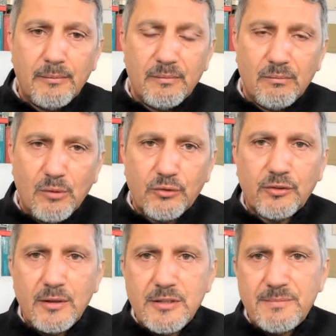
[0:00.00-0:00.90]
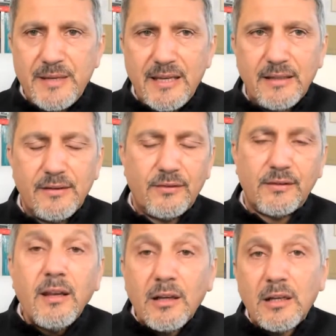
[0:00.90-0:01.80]
Muslims being
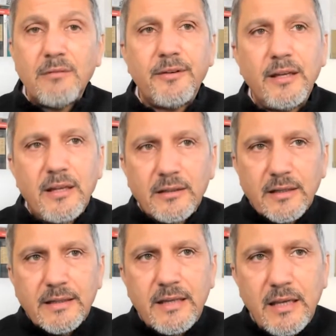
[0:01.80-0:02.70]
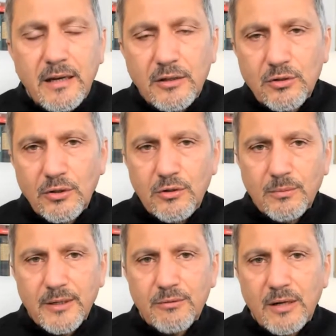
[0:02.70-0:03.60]
distinctively not adhering to
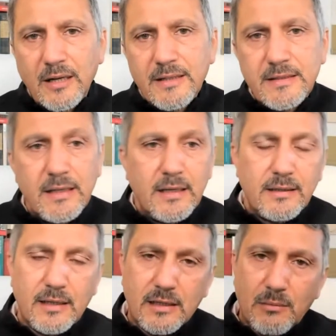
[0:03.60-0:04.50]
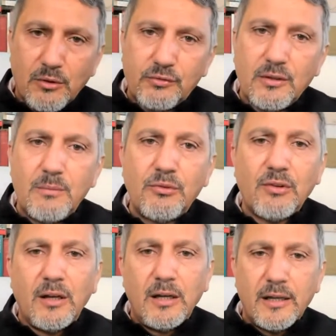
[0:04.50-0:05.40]
human rights, that the Muslims
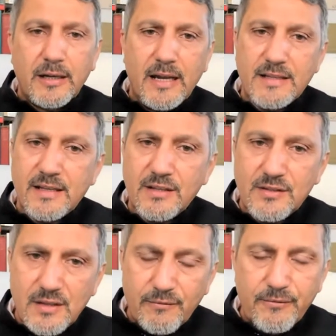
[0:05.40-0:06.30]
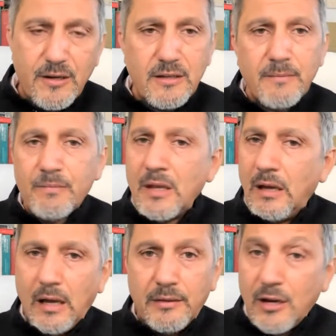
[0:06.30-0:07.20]
are in essence different.
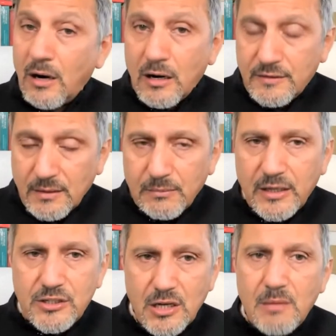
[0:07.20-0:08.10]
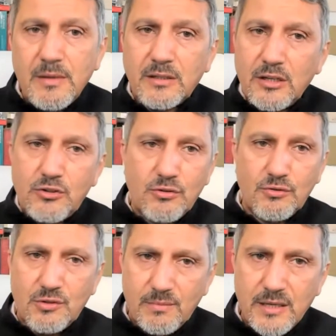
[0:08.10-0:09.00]
There are some legitimate
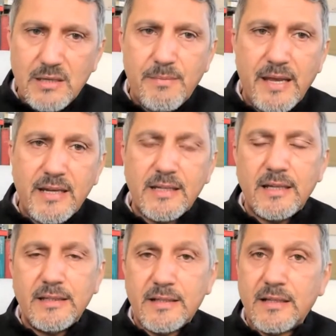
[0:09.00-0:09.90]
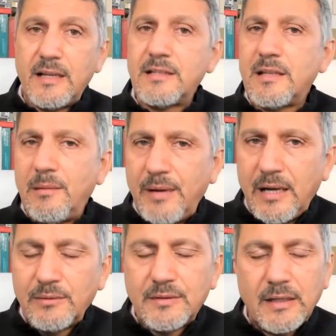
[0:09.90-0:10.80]
issues to be debated and discussed
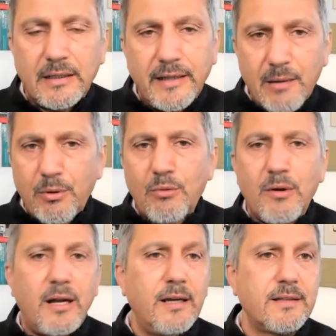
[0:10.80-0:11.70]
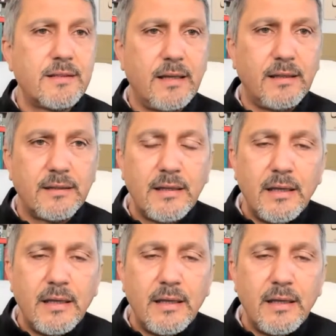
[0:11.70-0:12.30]
about labor rights, and